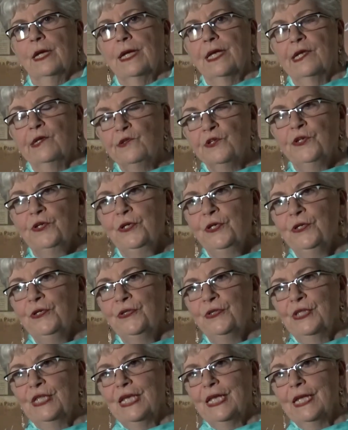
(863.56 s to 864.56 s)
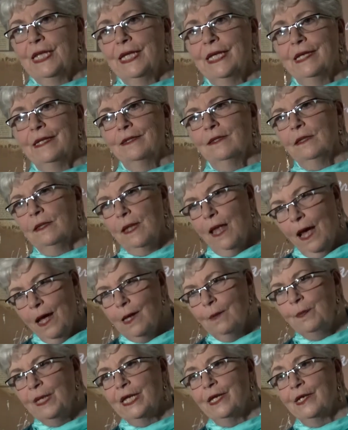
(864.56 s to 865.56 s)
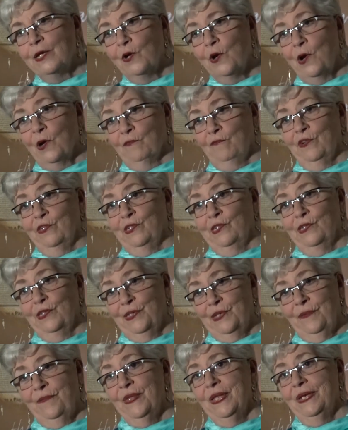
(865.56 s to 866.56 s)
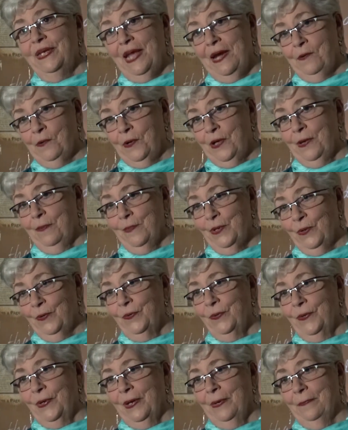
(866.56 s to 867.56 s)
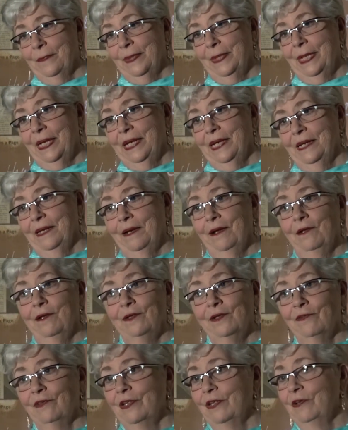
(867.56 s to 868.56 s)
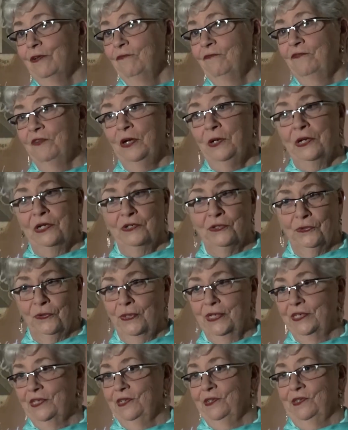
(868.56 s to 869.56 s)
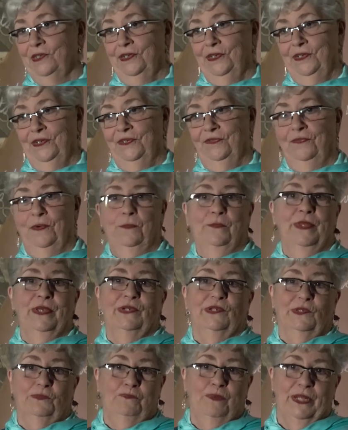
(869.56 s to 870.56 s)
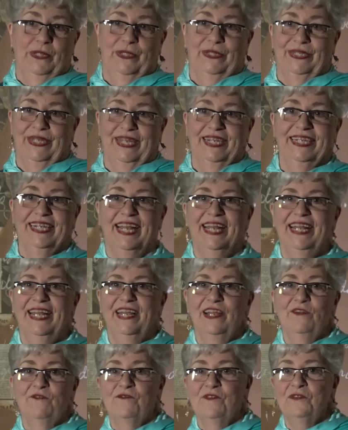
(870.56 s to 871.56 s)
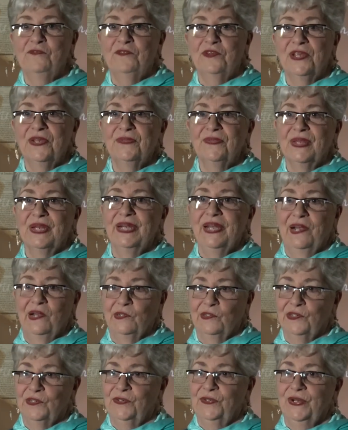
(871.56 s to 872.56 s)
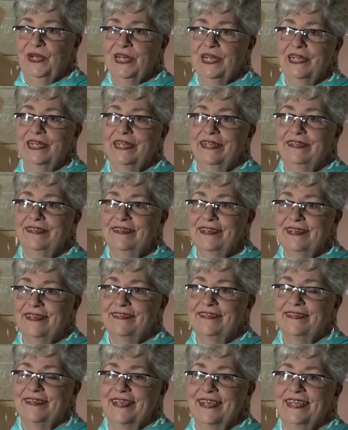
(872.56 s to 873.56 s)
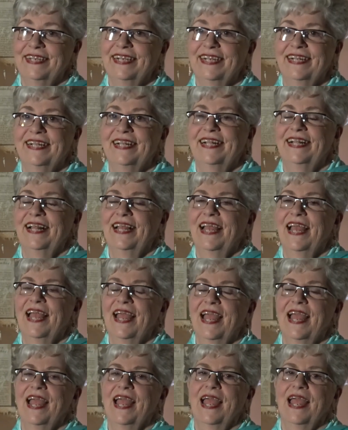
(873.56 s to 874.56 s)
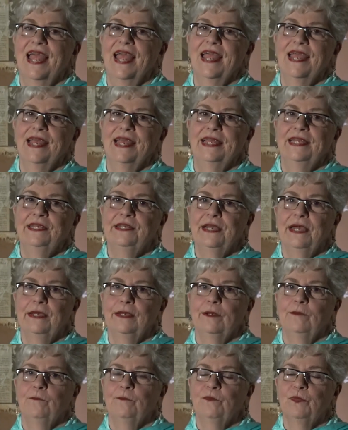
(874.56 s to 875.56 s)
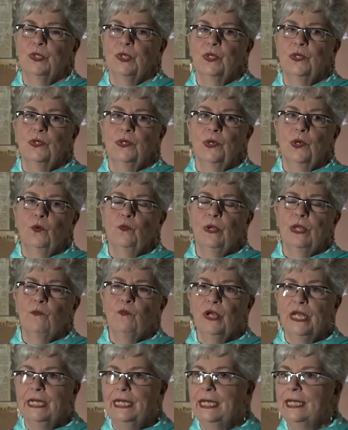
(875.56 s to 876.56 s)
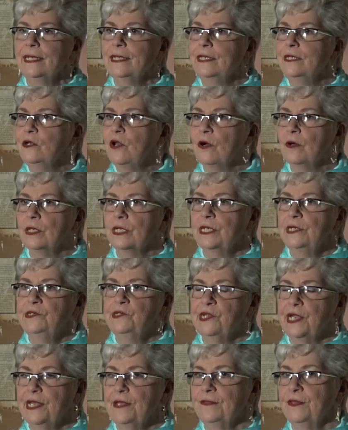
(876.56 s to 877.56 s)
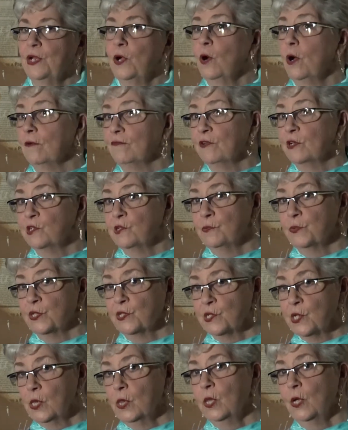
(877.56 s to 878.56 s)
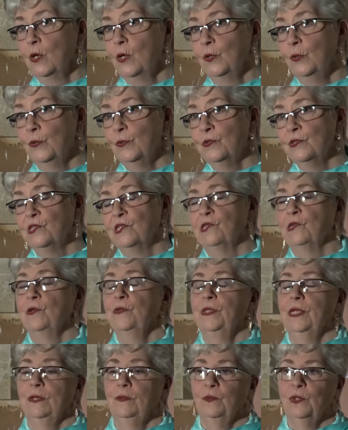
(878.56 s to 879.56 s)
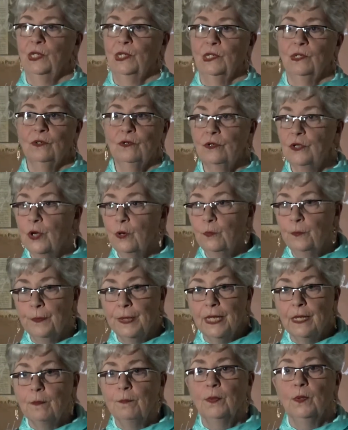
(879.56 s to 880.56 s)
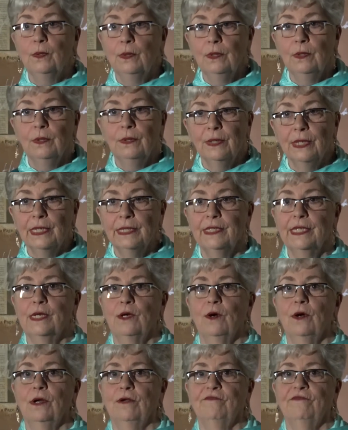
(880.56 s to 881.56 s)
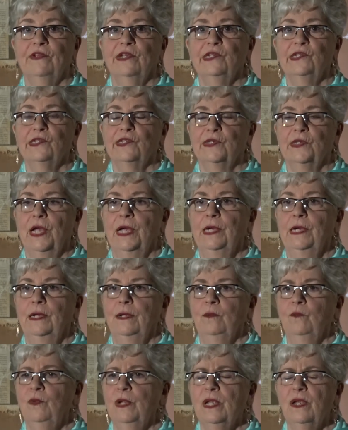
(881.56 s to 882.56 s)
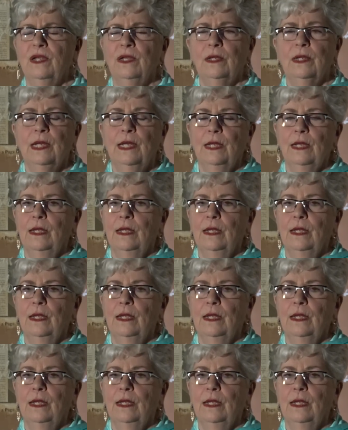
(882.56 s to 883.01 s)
entered the lobbying offices of the Dow Chemical Company, a very short distance from this building, 15th and L Street in DC. And uh, we went in on a day the office was closed, so there were no people in the office. Uh, we